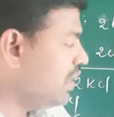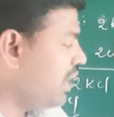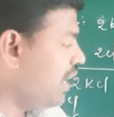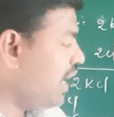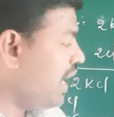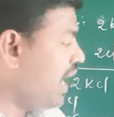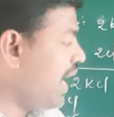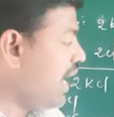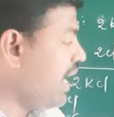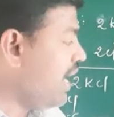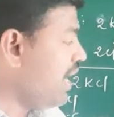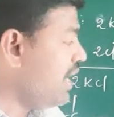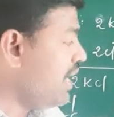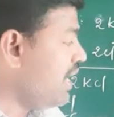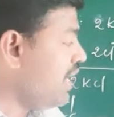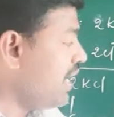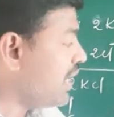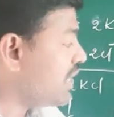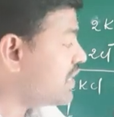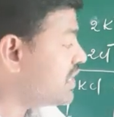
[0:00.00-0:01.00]

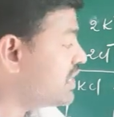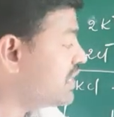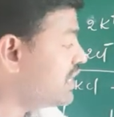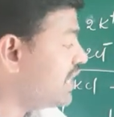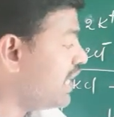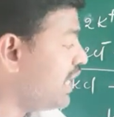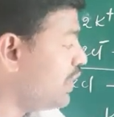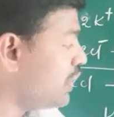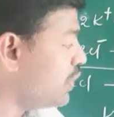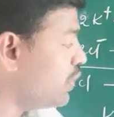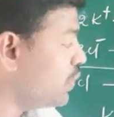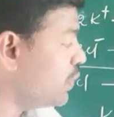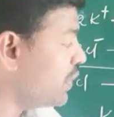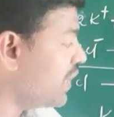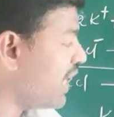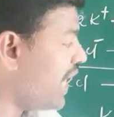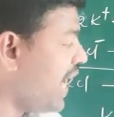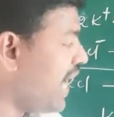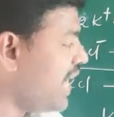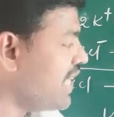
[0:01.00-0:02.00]
and Cl2
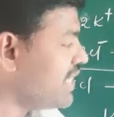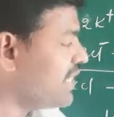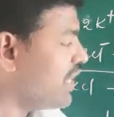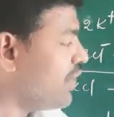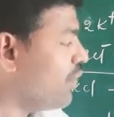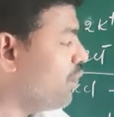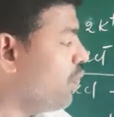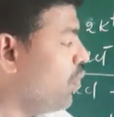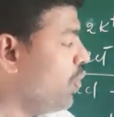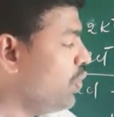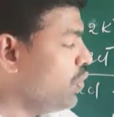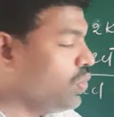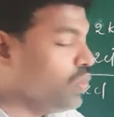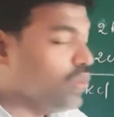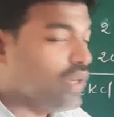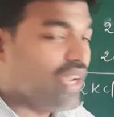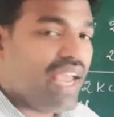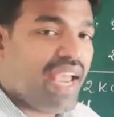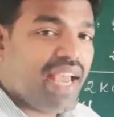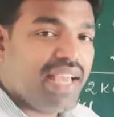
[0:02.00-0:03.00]
gas and
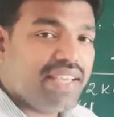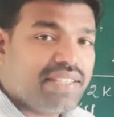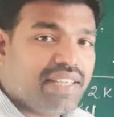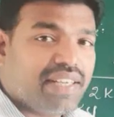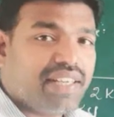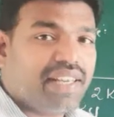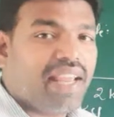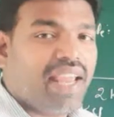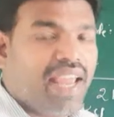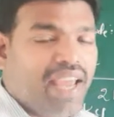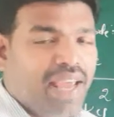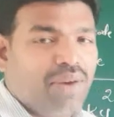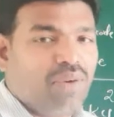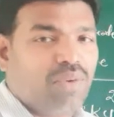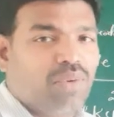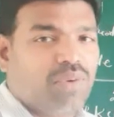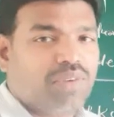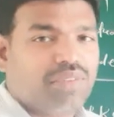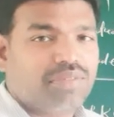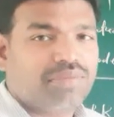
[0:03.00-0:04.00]
O2 gas at
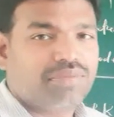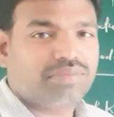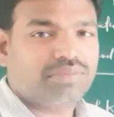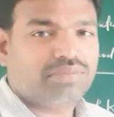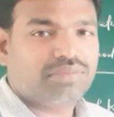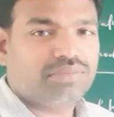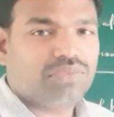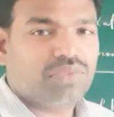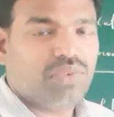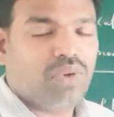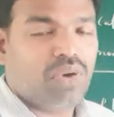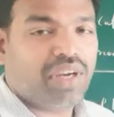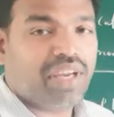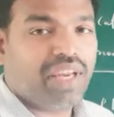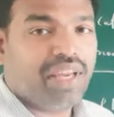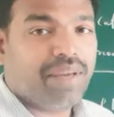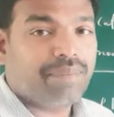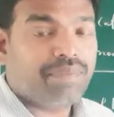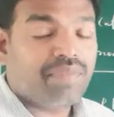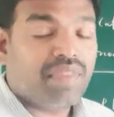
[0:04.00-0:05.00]
anode,
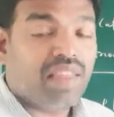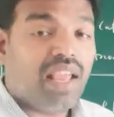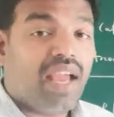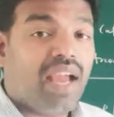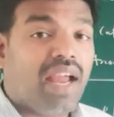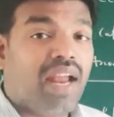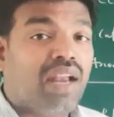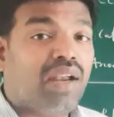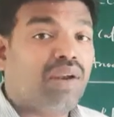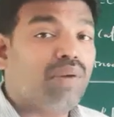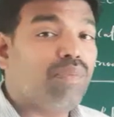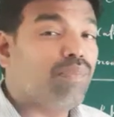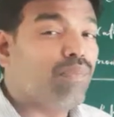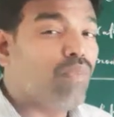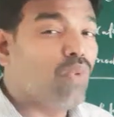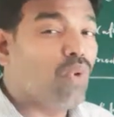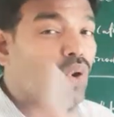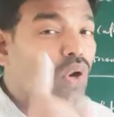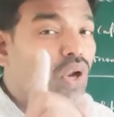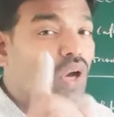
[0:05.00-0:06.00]
okay. And
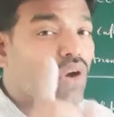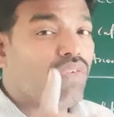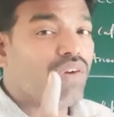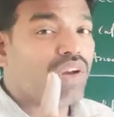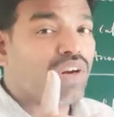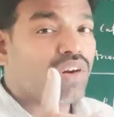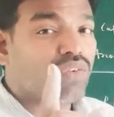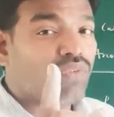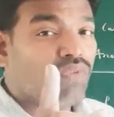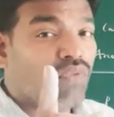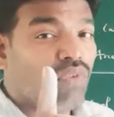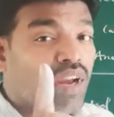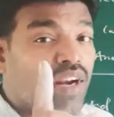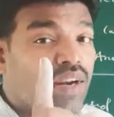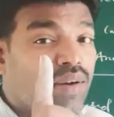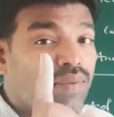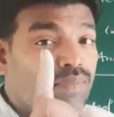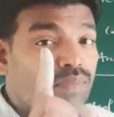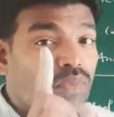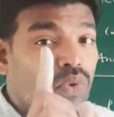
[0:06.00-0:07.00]
moreover,
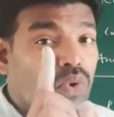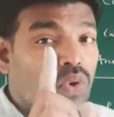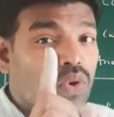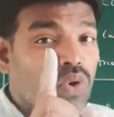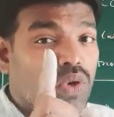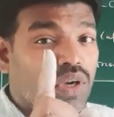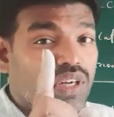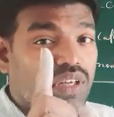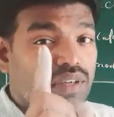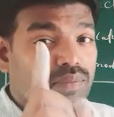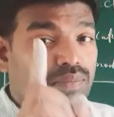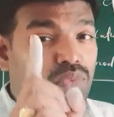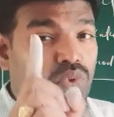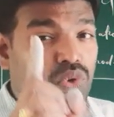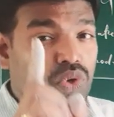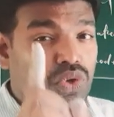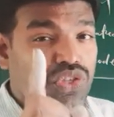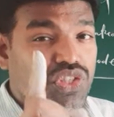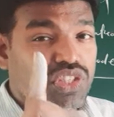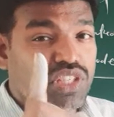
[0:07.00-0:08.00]
one more
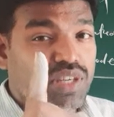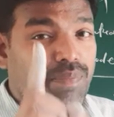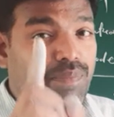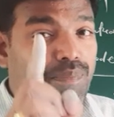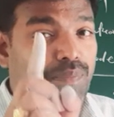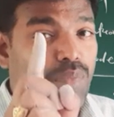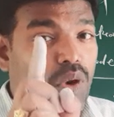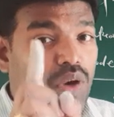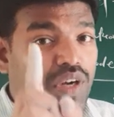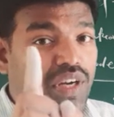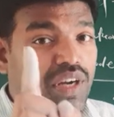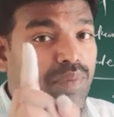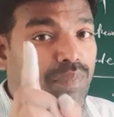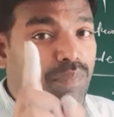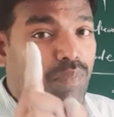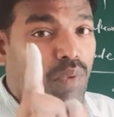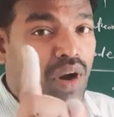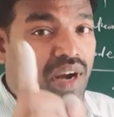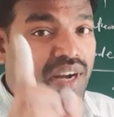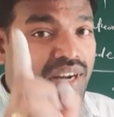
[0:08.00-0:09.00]
most
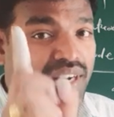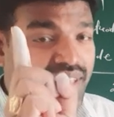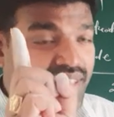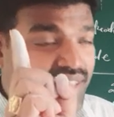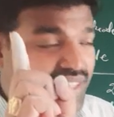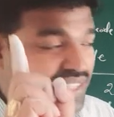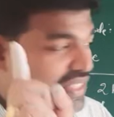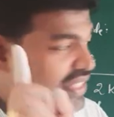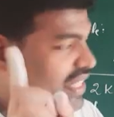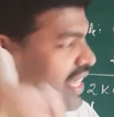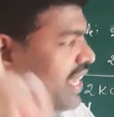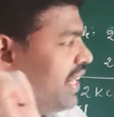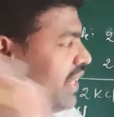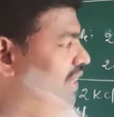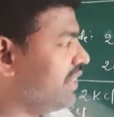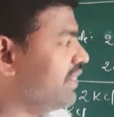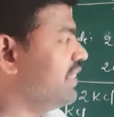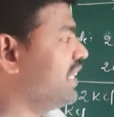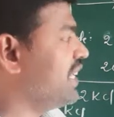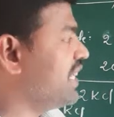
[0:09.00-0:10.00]
important point is there,
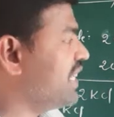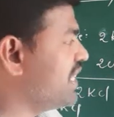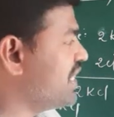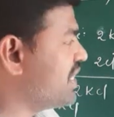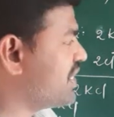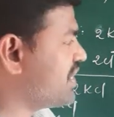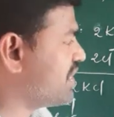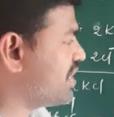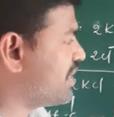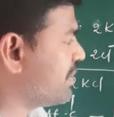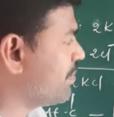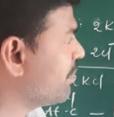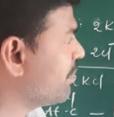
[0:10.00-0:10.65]
that is